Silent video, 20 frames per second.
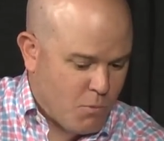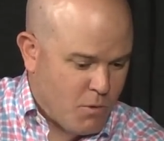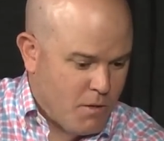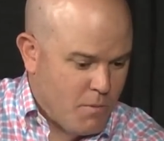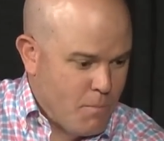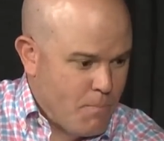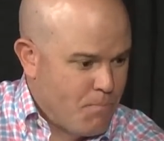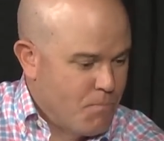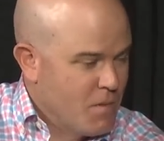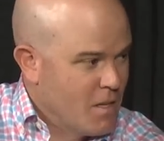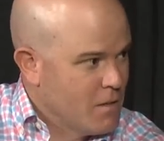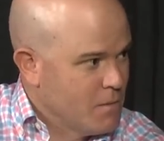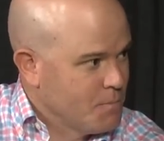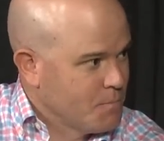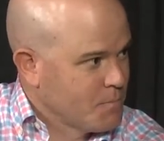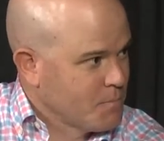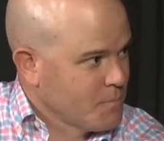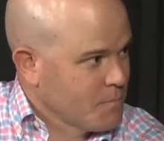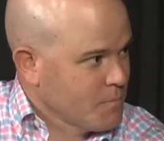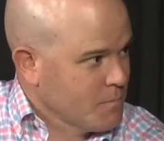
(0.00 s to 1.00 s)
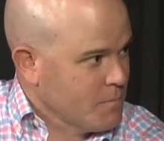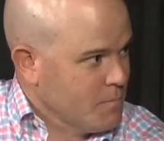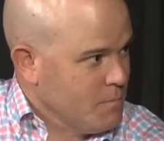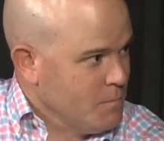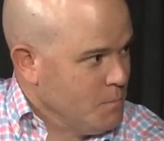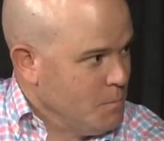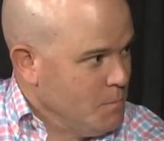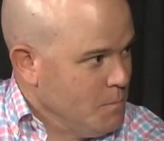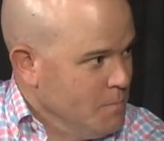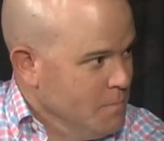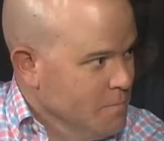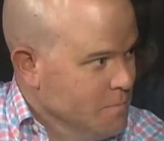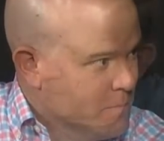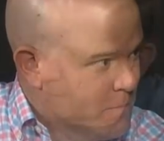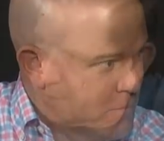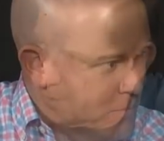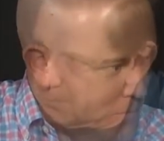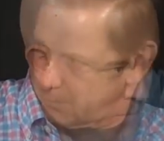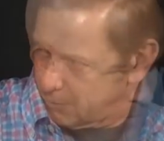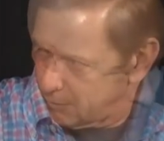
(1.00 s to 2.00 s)
so you don't lose control at the
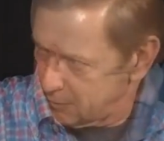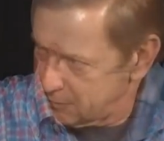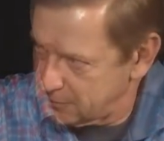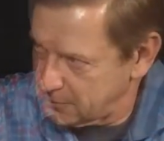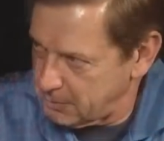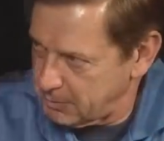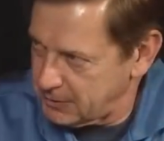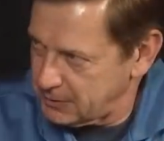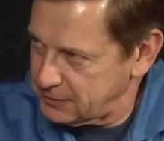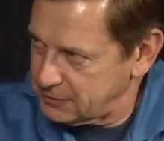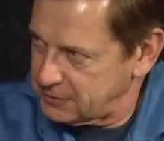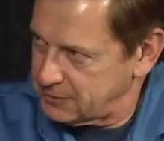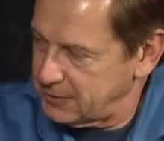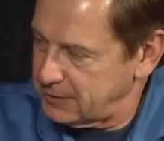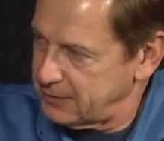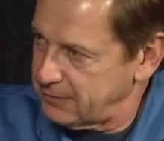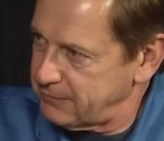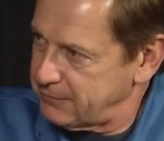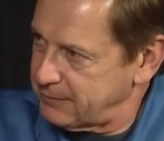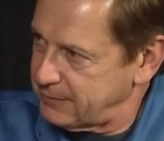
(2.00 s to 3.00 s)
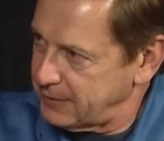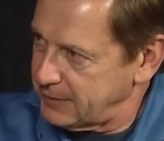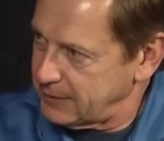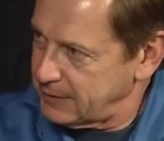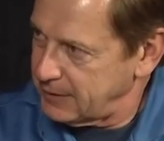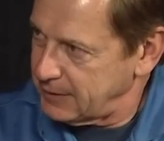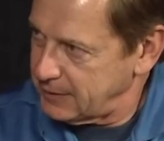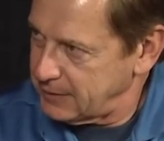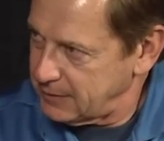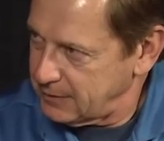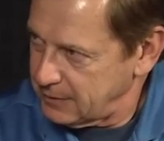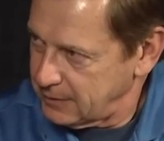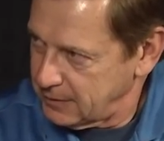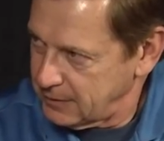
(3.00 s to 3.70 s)
top because the butt is stiff, and then